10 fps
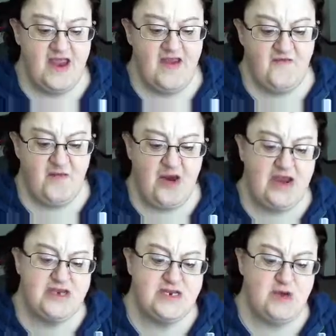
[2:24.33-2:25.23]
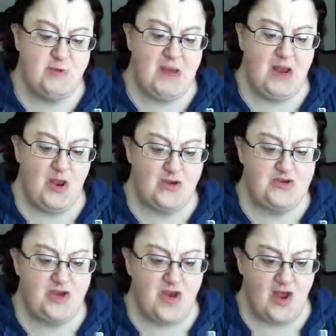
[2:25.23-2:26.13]
If we continually look
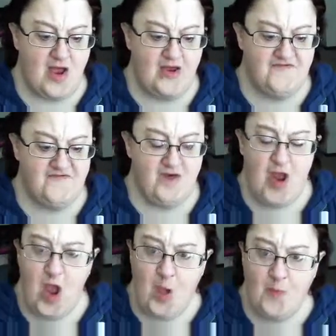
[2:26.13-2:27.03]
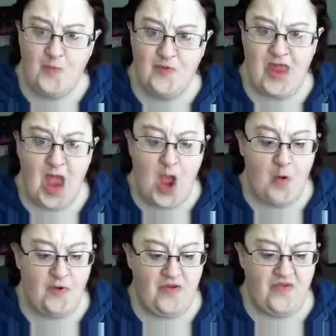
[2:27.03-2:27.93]
to God for help with
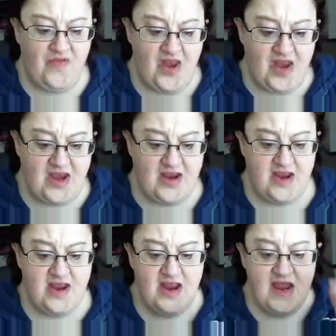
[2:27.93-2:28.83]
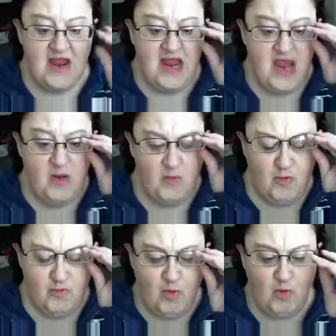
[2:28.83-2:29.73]
how we think, He will
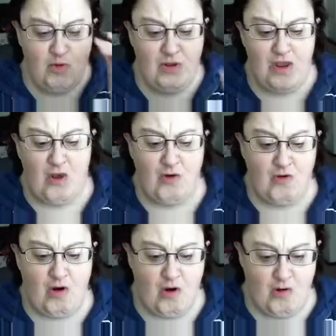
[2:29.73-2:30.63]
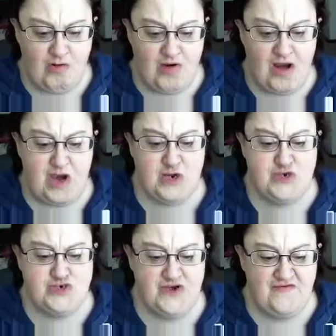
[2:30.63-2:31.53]
mold our heart and
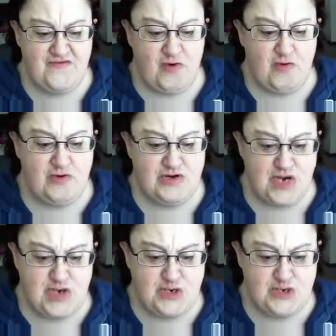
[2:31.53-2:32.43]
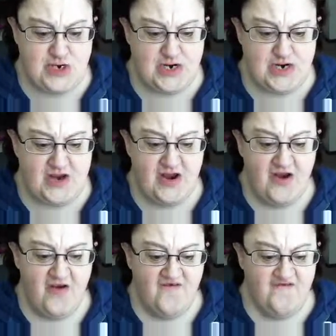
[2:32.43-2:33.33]
shift our attention
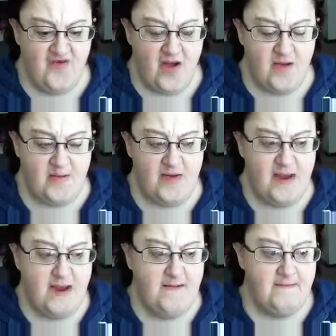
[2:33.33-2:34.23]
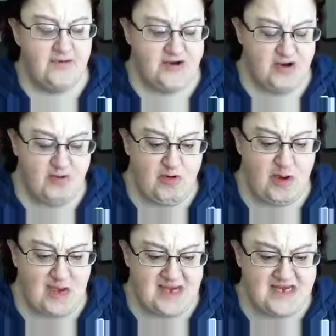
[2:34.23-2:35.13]
from
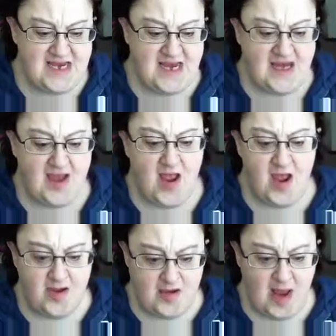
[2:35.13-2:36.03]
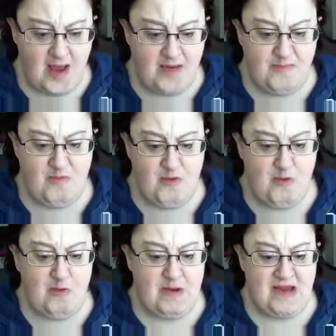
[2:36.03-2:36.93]
materialistic, ungodly
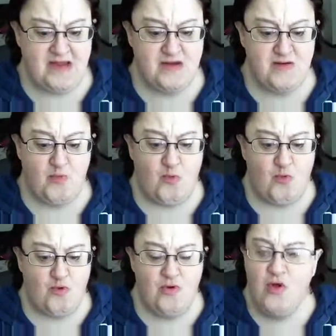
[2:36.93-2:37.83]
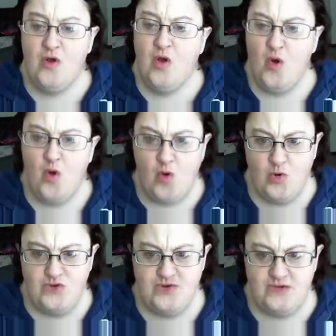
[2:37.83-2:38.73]
priorities to more
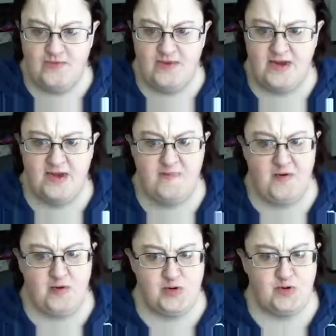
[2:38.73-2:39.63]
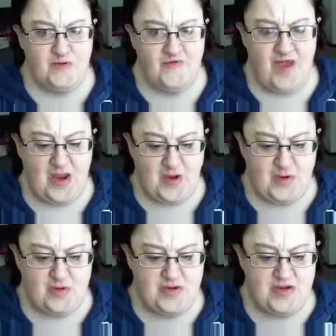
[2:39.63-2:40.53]
wholesome spiritual
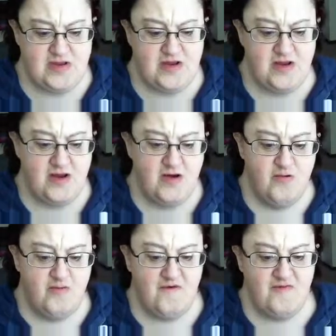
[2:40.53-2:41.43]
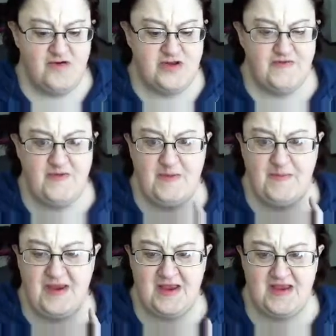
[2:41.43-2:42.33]
values. Reference to
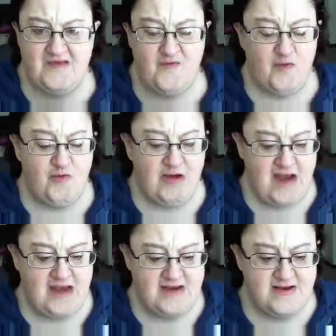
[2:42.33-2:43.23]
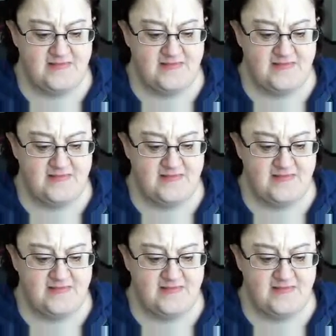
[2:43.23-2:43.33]
Philippians 4:8.